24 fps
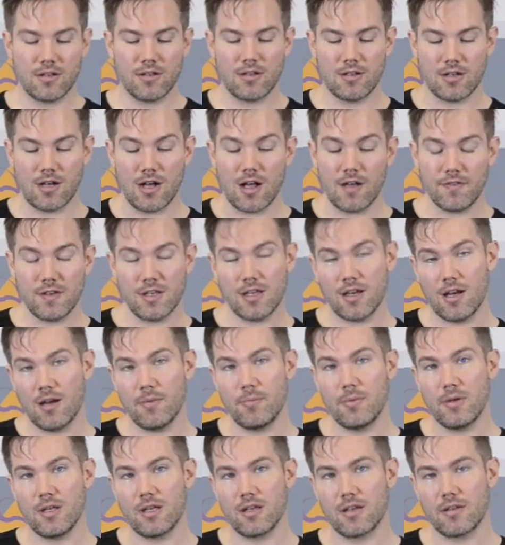coffee
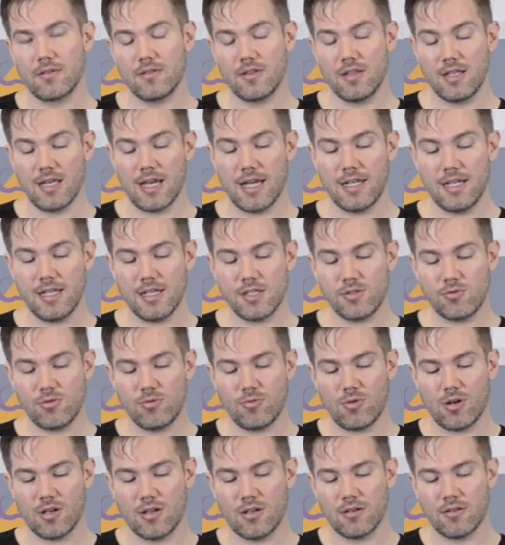cupping, the idea is we
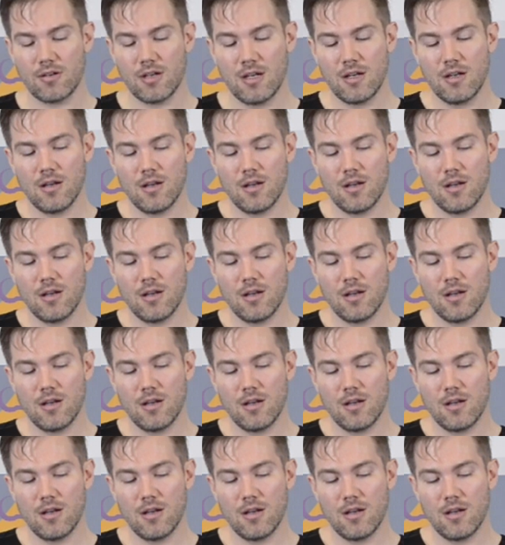want to